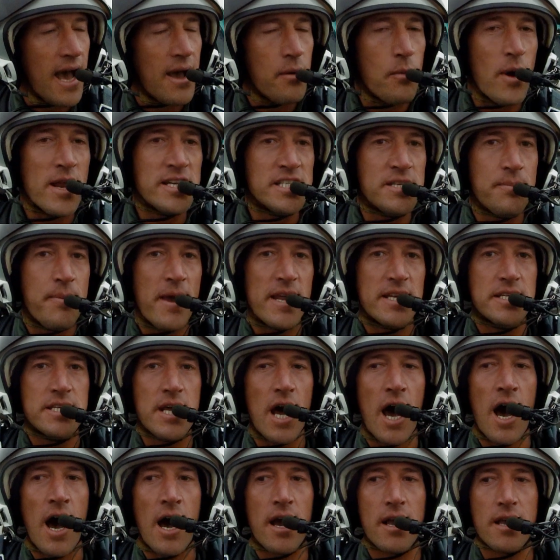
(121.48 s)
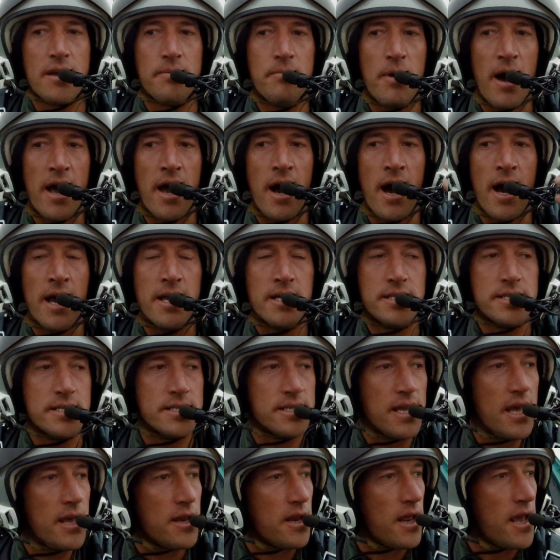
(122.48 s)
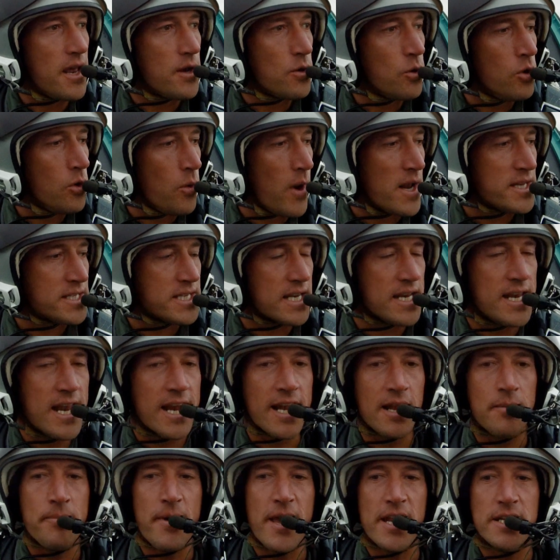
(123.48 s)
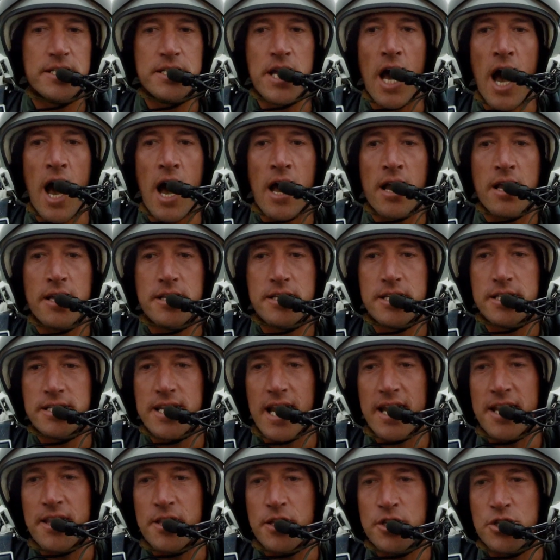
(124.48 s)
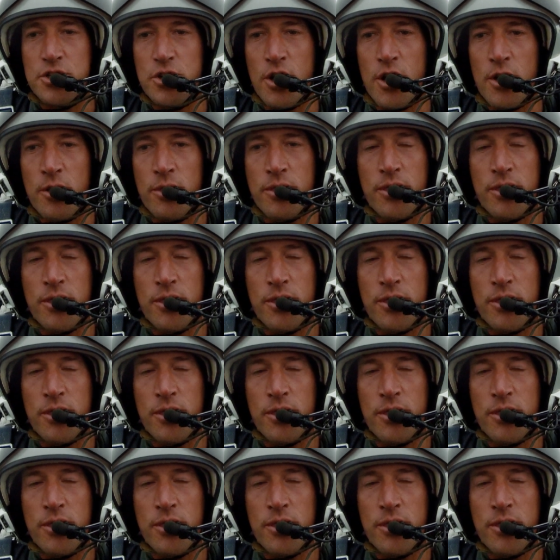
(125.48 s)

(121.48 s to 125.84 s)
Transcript: it went a bit dark. My eyes. It all went a little bit dark. To tell you the truth,